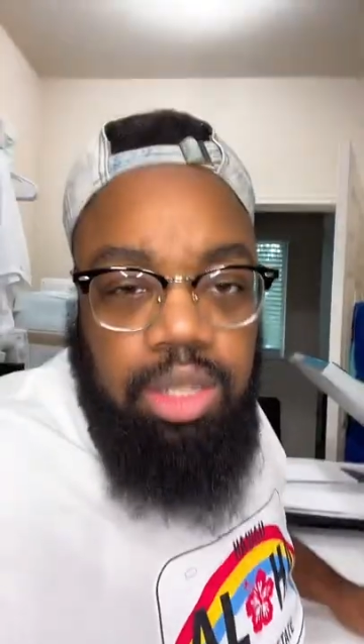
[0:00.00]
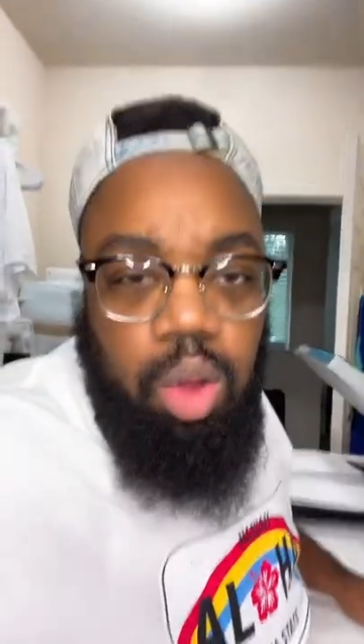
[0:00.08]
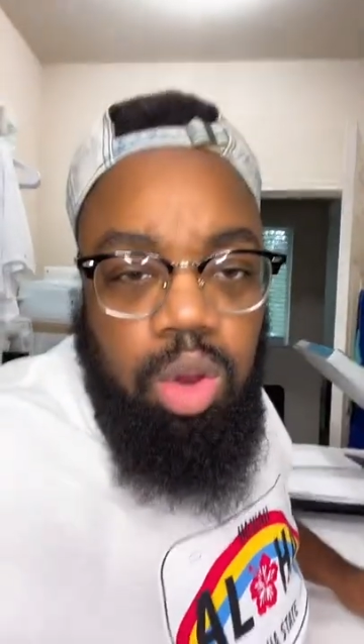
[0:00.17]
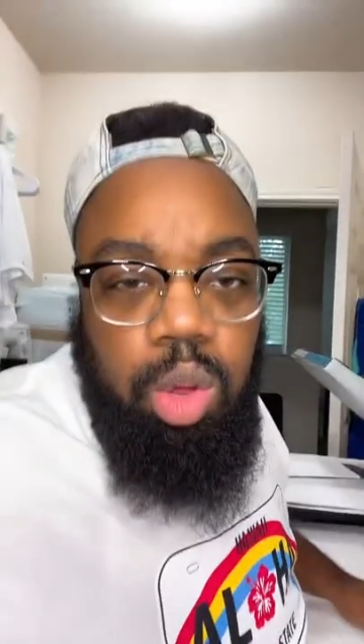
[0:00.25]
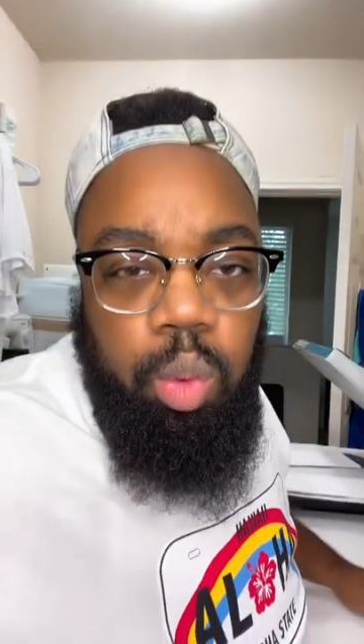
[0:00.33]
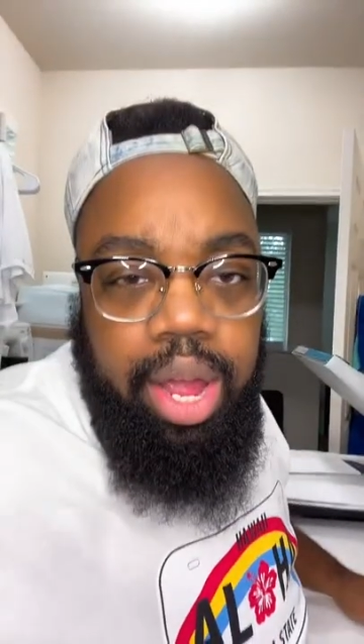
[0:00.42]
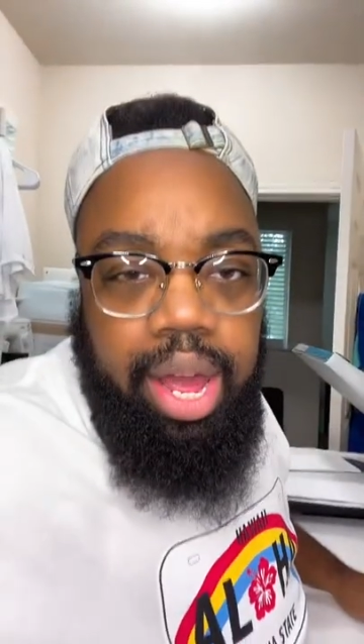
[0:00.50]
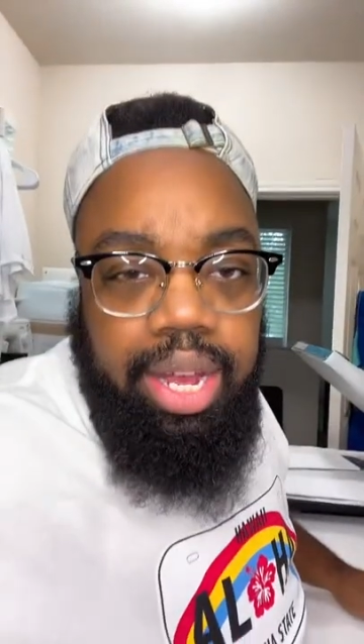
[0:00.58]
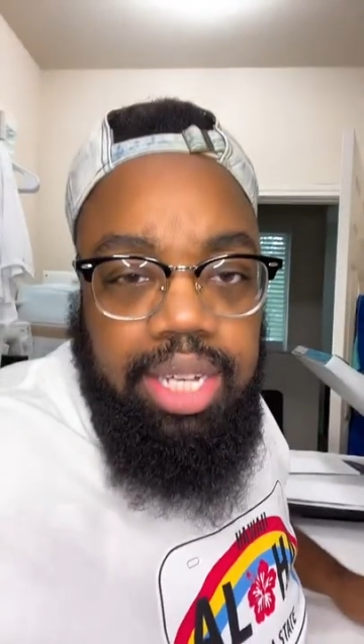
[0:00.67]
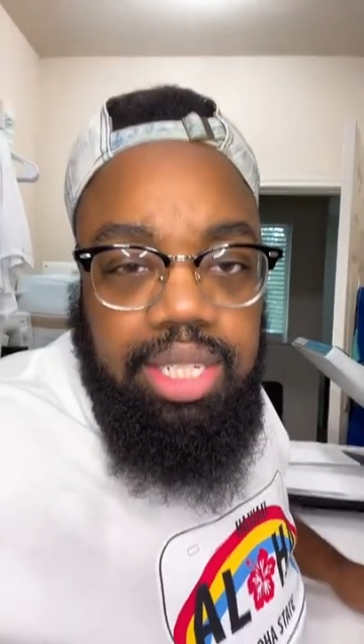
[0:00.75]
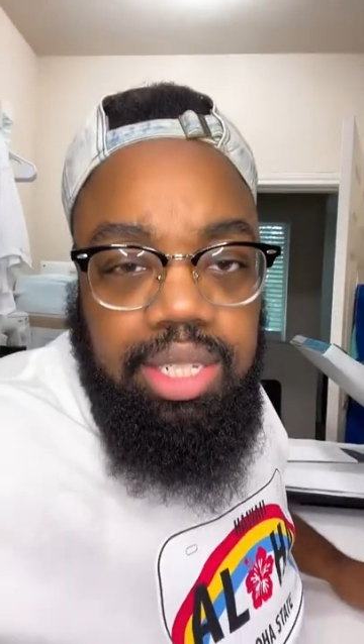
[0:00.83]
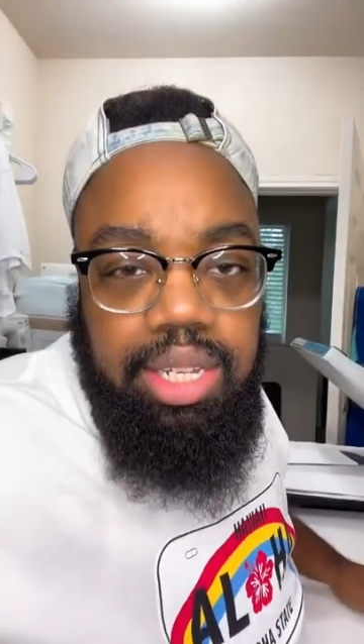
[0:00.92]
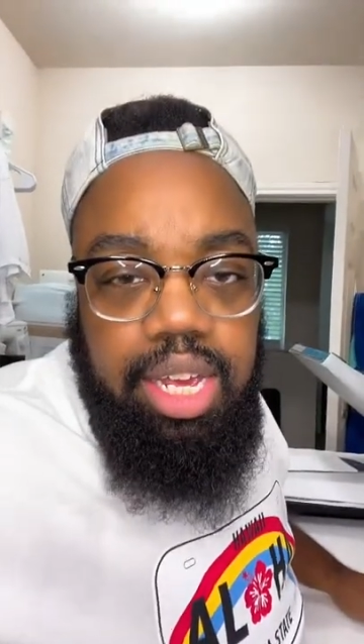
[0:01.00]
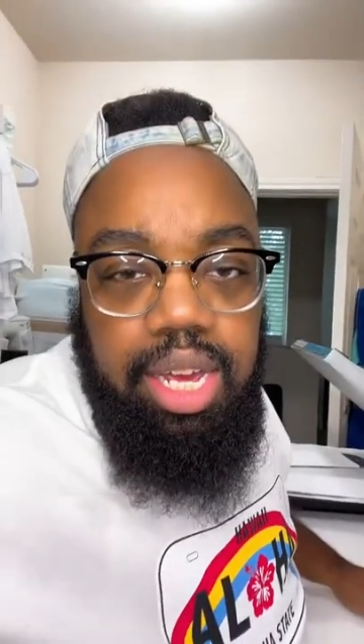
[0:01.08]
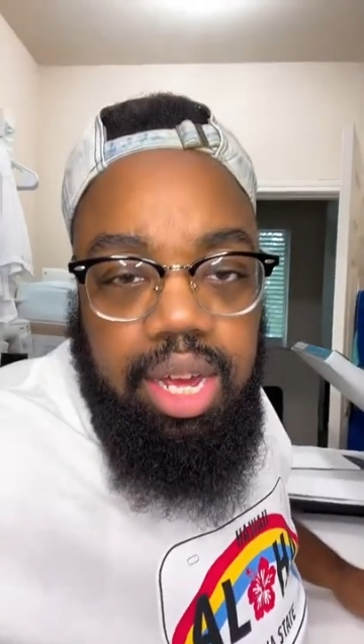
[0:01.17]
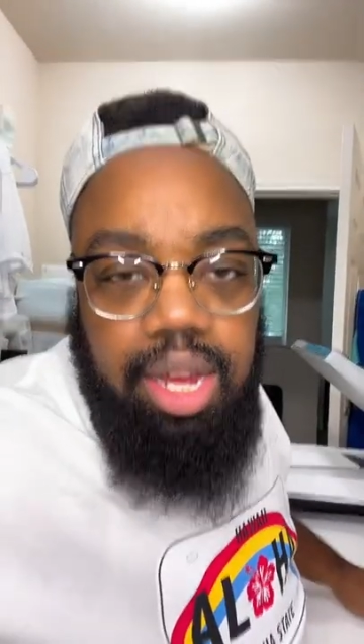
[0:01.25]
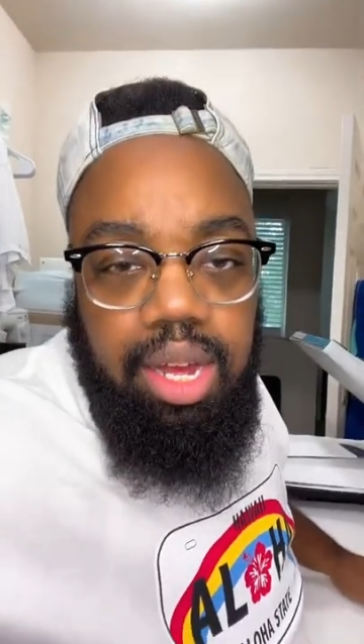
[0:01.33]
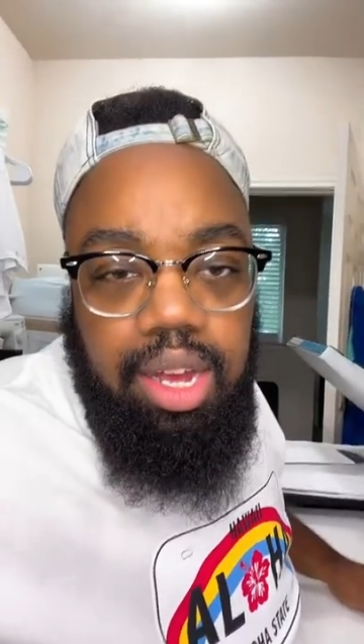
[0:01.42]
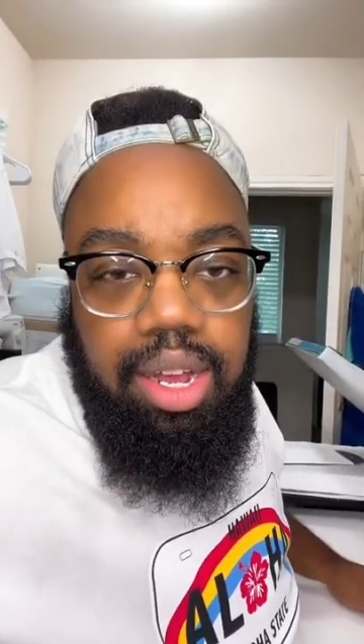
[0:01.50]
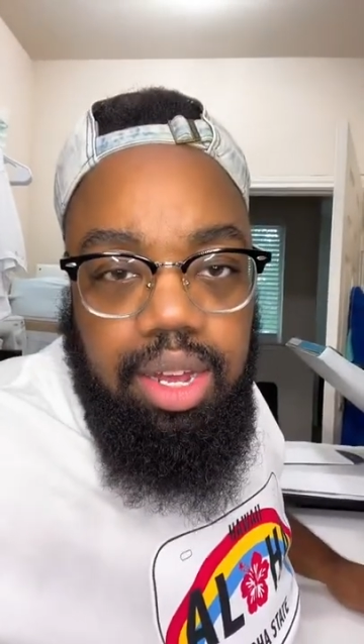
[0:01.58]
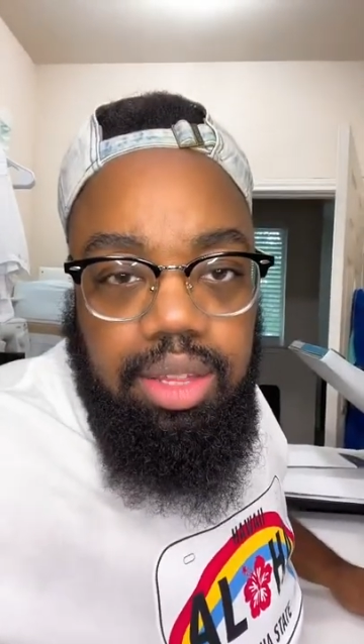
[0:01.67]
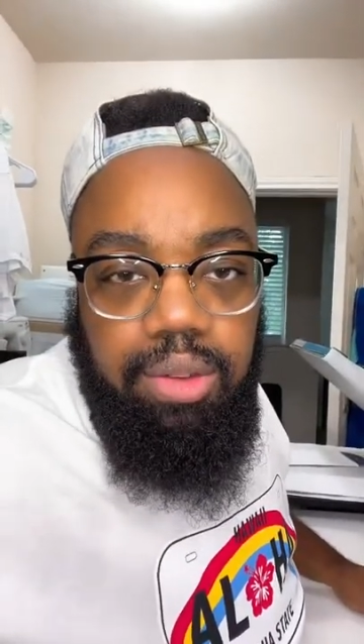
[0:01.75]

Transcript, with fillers: it's the only way I can see uh,